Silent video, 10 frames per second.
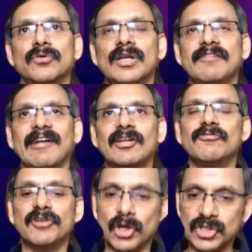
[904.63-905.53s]
only value
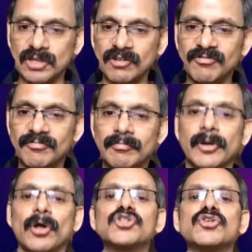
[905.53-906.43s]
for yourself, but
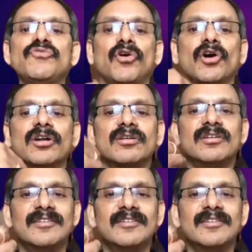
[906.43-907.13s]
also for